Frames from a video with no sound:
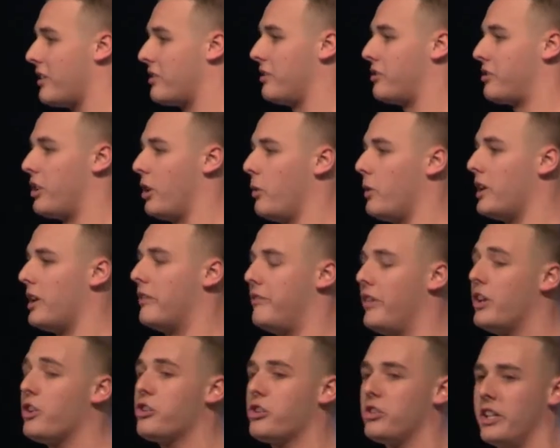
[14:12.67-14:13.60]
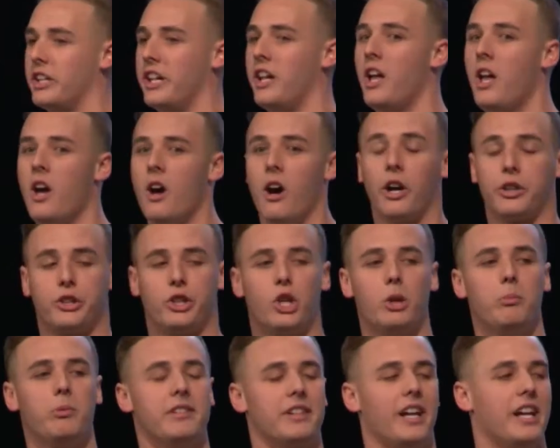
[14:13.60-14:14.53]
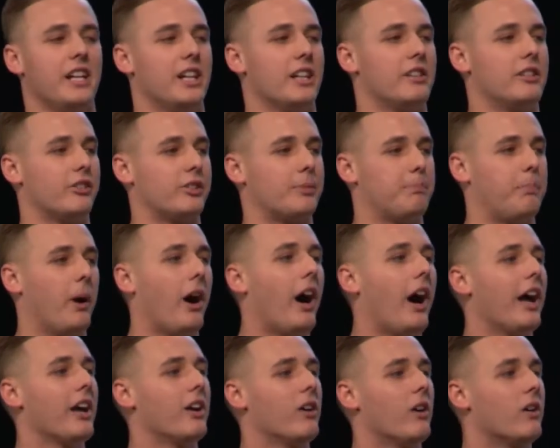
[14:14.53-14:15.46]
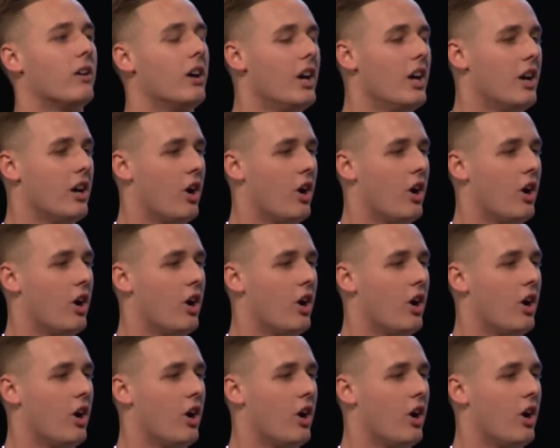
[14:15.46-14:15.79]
And so we eventually accumulated this pile